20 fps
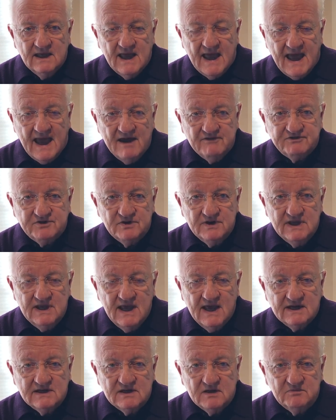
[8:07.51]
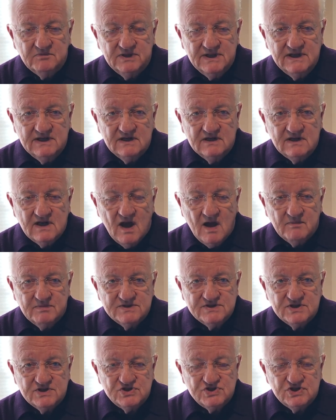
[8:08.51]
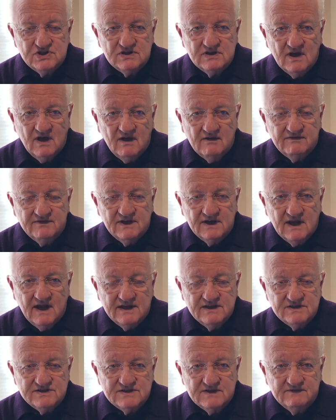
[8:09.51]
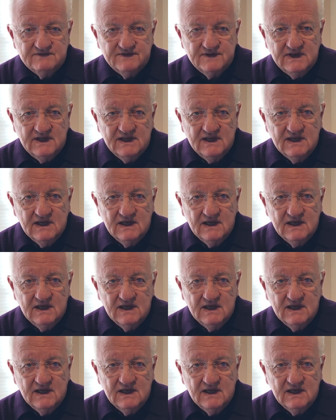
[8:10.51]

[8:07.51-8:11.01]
after he had completed composition of the 9th Symphony,